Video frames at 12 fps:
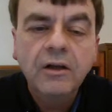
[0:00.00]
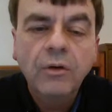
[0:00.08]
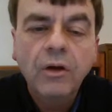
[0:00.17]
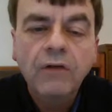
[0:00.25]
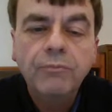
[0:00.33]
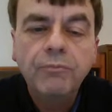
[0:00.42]

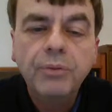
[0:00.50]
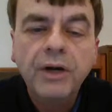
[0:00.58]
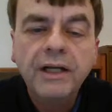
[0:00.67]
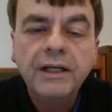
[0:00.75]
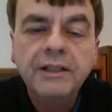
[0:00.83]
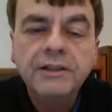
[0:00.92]
of
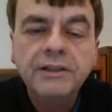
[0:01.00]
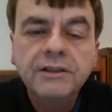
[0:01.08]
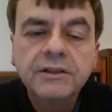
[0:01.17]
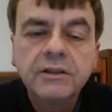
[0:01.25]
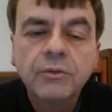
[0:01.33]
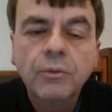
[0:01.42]

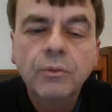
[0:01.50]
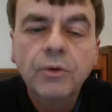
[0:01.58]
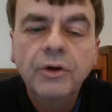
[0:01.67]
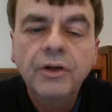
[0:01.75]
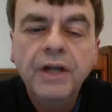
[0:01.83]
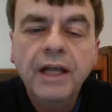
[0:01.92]
brightness
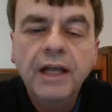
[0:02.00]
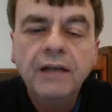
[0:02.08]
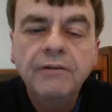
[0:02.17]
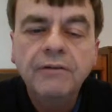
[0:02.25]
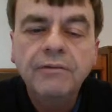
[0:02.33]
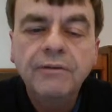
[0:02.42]
would
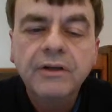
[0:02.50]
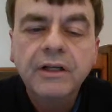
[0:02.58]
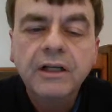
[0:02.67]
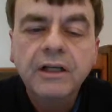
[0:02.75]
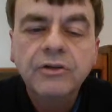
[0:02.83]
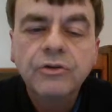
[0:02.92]
have
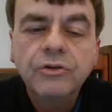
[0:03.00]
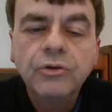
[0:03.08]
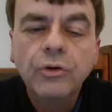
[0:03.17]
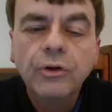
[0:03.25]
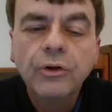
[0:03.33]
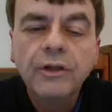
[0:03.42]

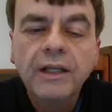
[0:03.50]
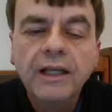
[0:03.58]
drawn the